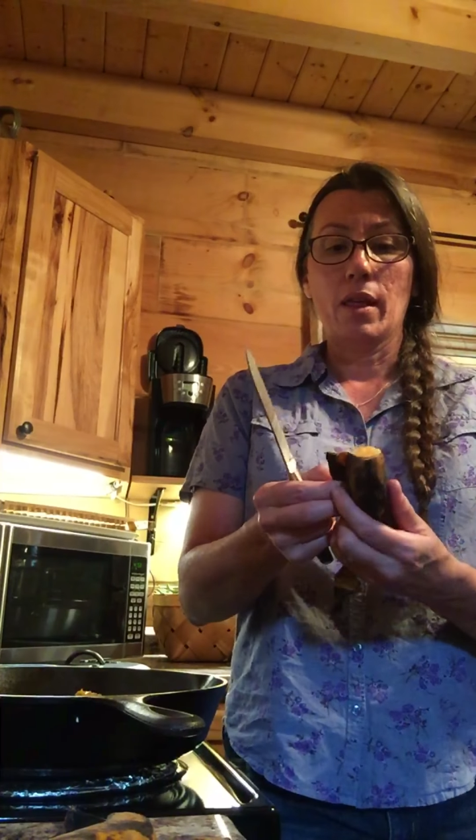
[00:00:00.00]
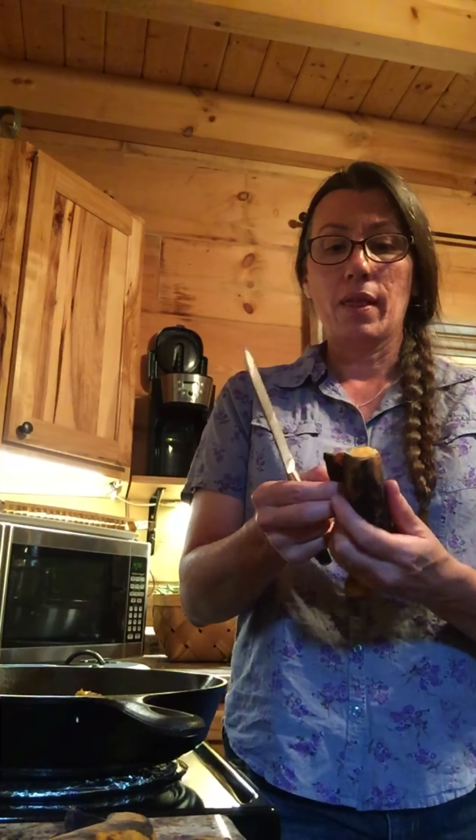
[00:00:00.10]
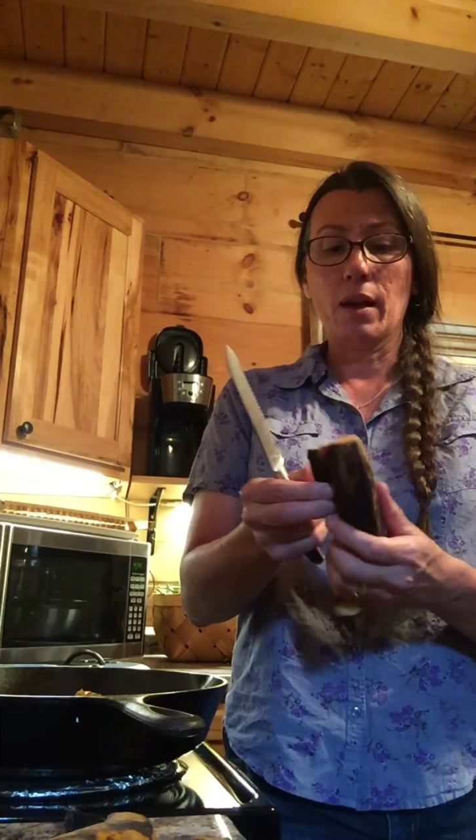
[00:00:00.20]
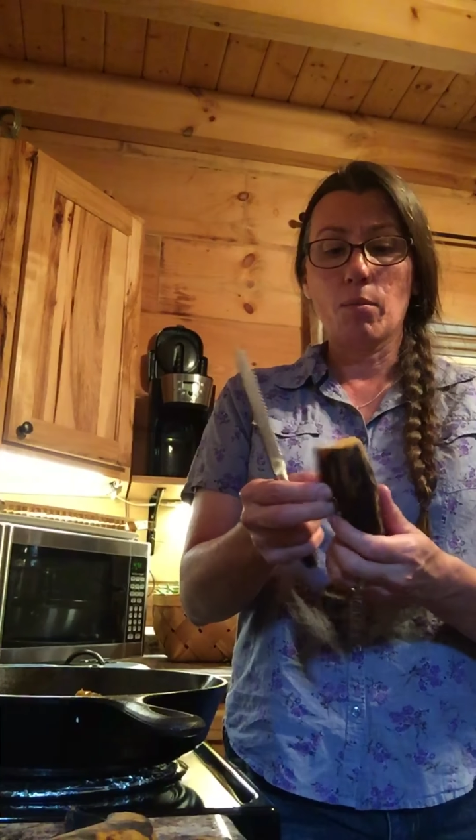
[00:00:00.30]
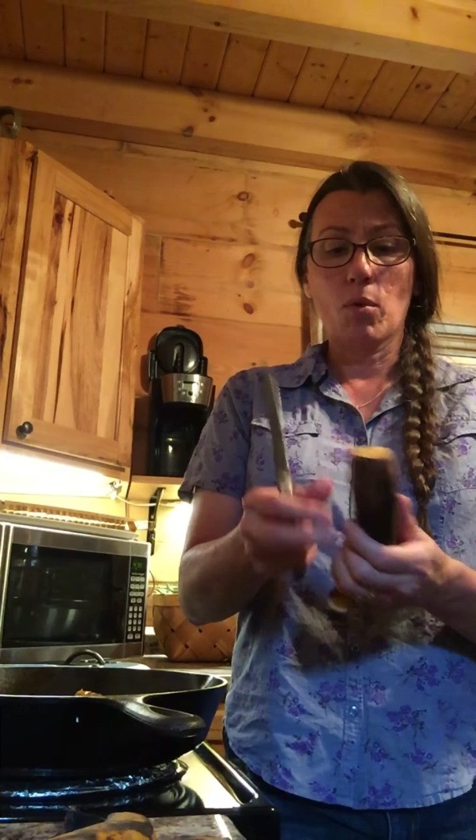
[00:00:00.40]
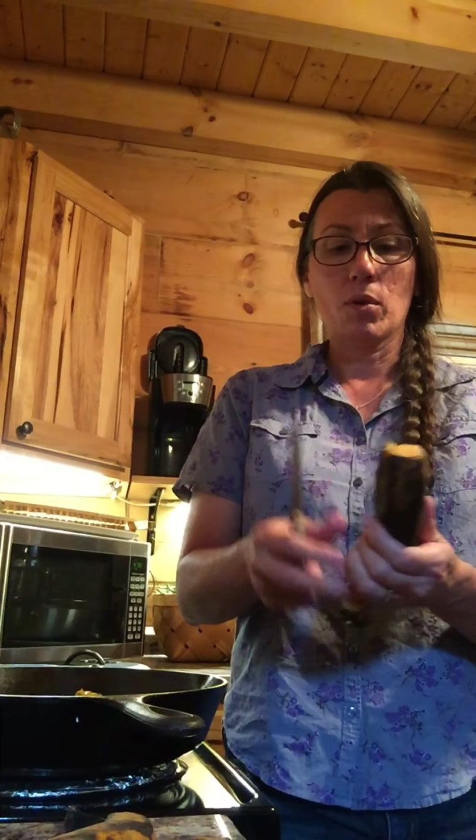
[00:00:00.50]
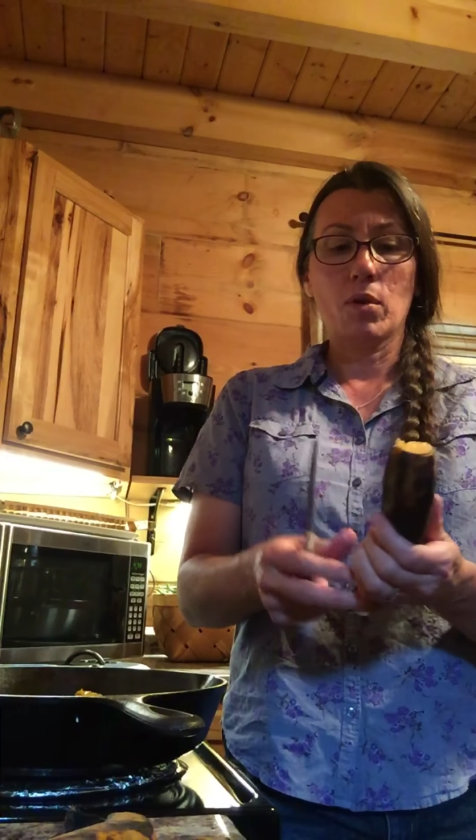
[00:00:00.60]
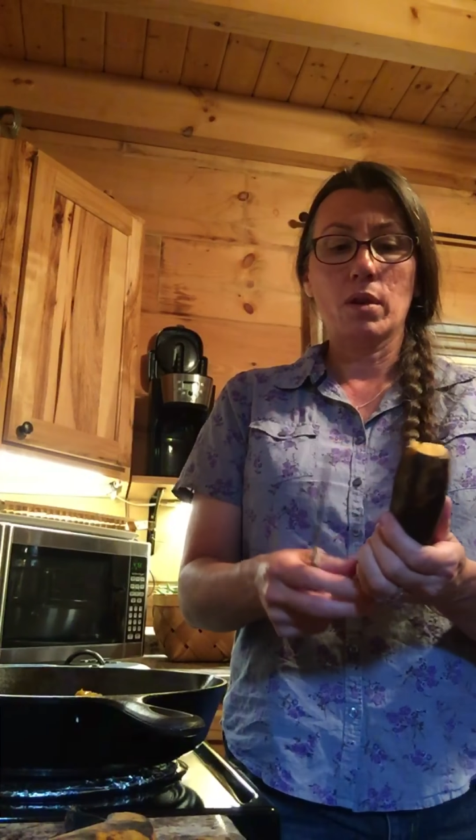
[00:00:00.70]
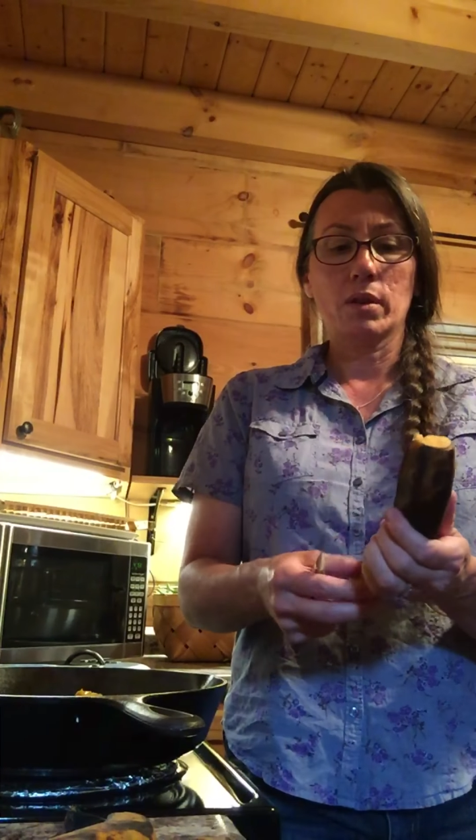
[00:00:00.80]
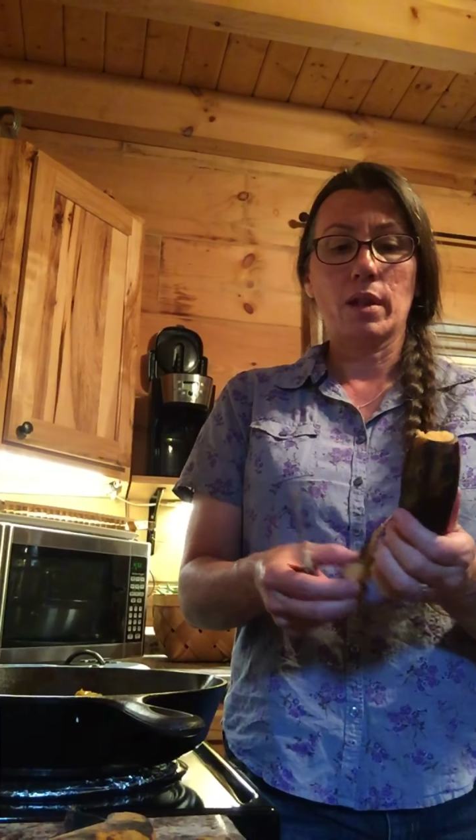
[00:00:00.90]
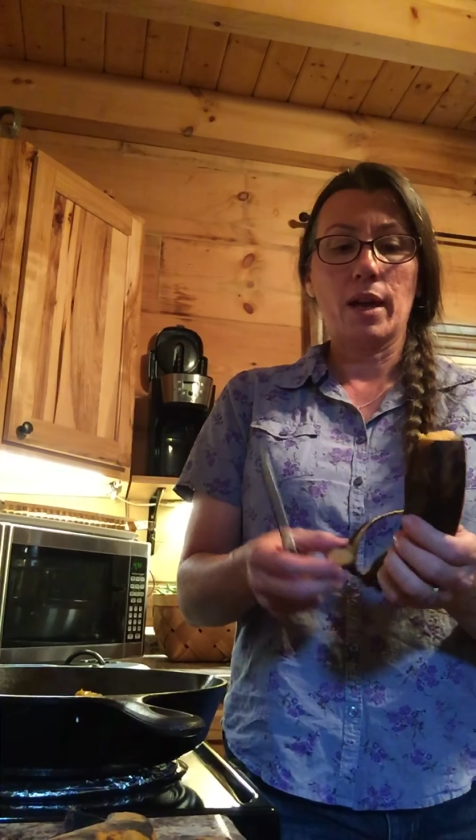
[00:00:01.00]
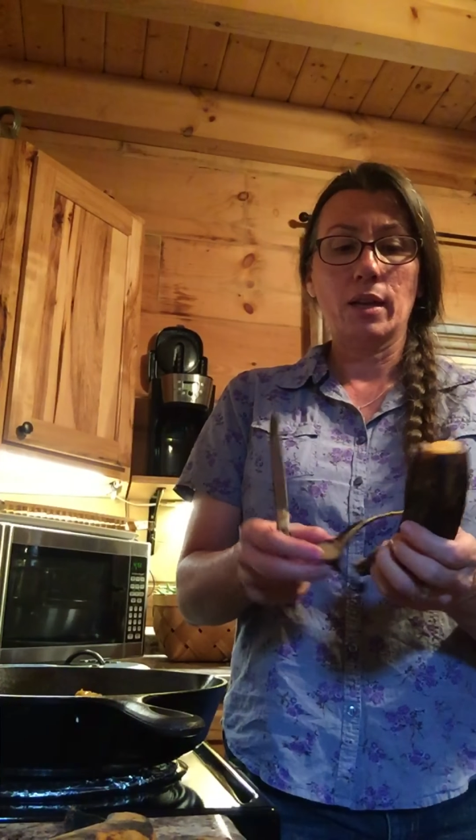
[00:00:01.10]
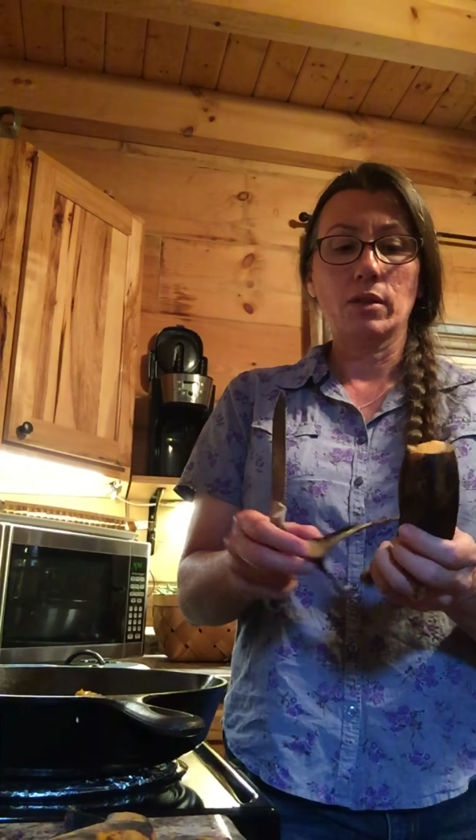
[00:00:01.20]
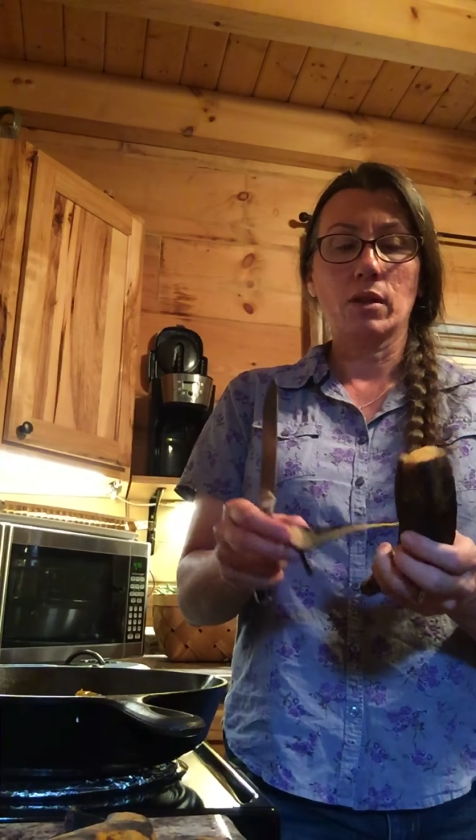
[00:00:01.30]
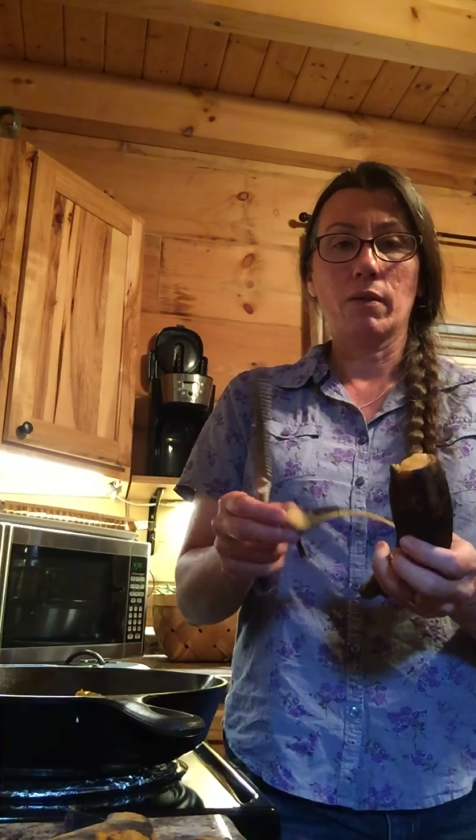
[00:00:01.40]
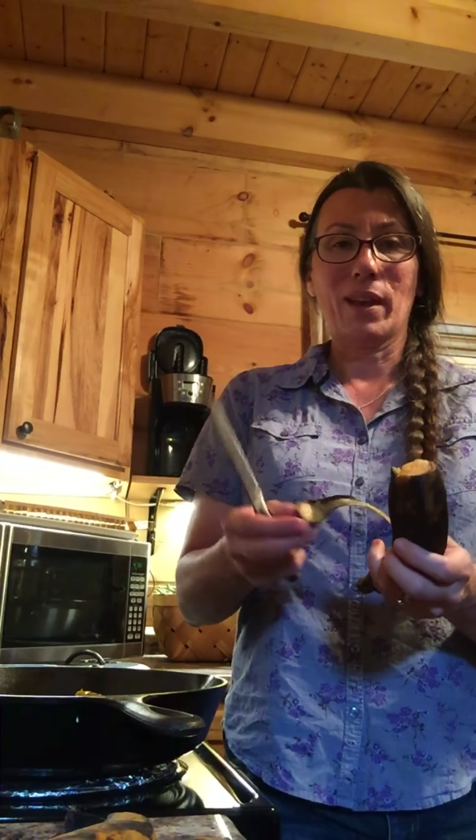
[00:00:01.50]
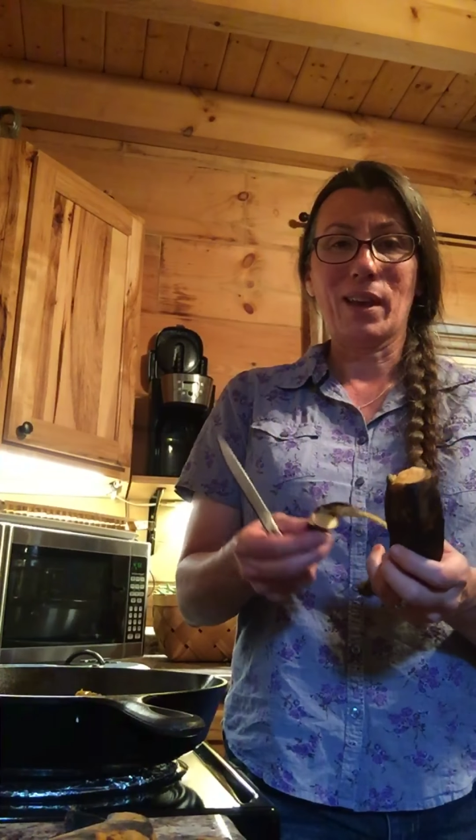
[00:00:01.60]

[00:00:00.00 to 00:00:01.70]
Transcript: Think more along the lines of